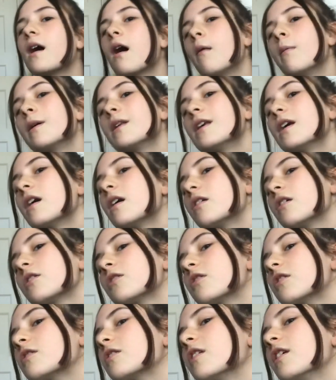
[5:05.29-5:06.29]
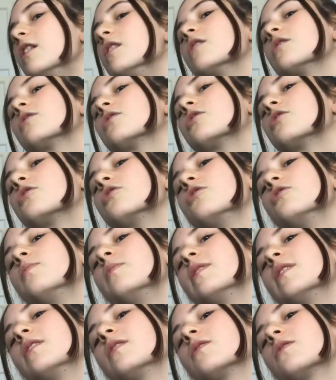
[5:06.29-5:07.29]
I mean, yeah, it looks
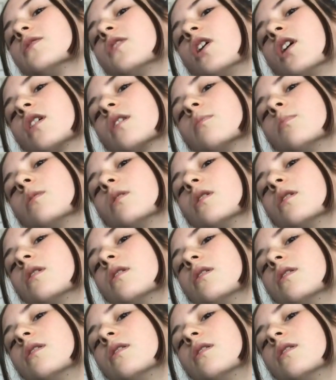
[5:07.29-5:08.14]
stupid as fuck, but...